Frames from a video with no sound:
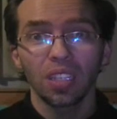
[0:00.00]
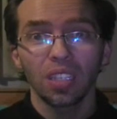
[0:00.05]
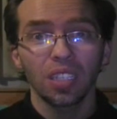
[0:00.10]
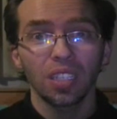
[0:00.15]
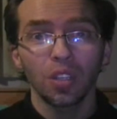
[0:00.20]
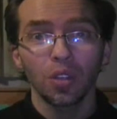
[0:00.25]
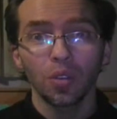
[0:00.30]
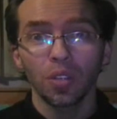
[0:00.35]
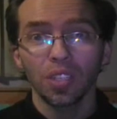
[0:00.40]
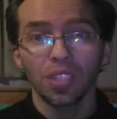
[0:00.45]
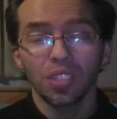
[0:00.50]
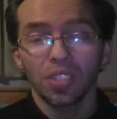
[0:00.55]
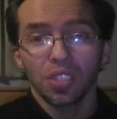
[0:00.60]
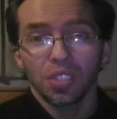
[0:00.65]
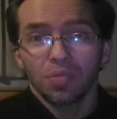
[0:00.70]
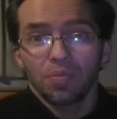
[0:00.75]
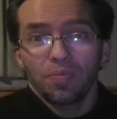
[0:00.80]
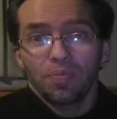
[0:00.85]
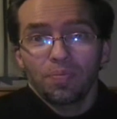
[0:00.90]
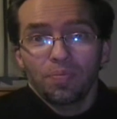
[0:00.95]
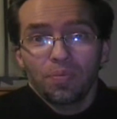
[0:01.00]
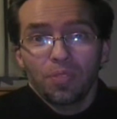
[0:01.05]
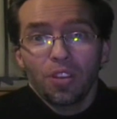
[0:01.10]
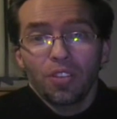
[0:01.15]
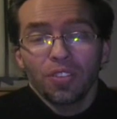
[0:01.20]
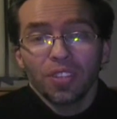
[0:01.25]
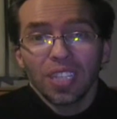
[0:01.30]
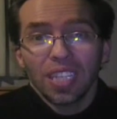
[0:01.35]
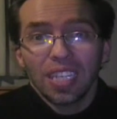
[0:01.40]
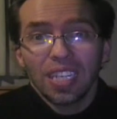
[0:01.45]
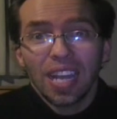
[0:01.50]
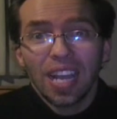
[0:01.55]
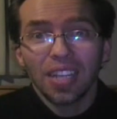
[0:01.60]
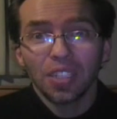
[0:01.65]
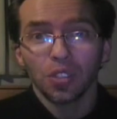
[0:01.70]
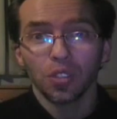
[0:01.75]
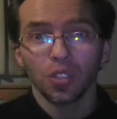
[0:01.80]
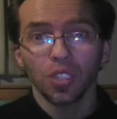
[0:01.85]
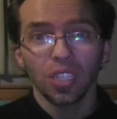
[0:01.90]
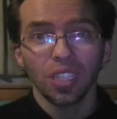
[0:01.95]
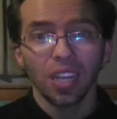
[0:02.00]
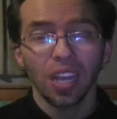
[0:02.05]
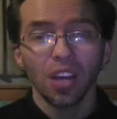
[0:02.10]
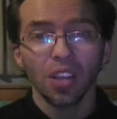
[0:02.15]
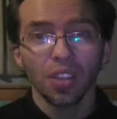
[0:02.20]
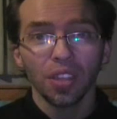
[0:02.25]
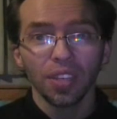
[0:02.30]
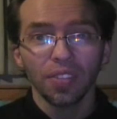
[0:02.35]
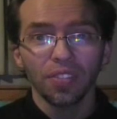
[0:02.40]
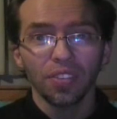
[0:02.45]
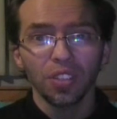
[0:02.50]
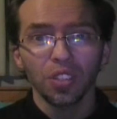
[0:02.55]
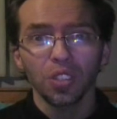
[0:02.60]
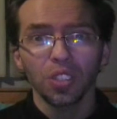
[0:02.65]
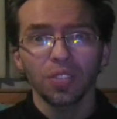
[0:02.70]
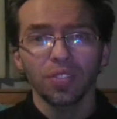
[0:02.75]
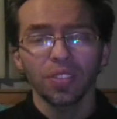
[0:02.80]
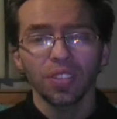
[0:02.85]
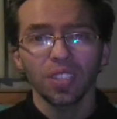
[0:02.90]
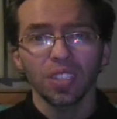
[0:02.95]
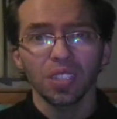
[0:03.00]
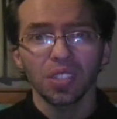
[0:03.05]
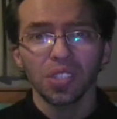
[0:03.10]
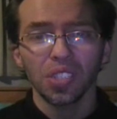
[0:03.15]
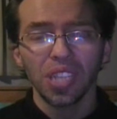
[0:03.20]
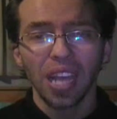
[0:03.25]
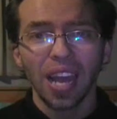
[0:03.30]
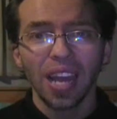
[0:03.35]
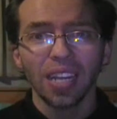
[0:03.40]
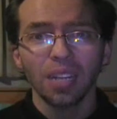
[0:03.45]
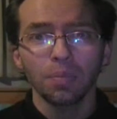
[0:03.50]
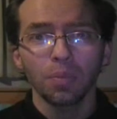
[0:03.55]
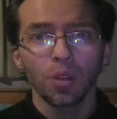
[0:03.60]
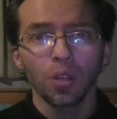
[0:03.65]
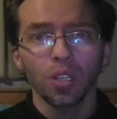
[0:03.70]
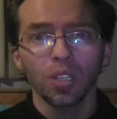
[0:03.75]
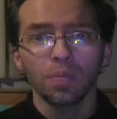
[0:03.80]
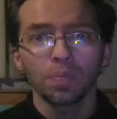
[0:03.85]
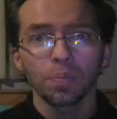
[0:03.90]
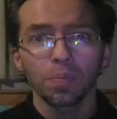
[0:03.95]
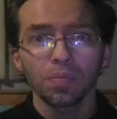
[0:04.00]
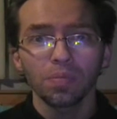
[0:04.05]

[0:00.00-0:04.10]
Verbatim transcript: you know, it's perfectly natural and healthy for you to feel sad about it.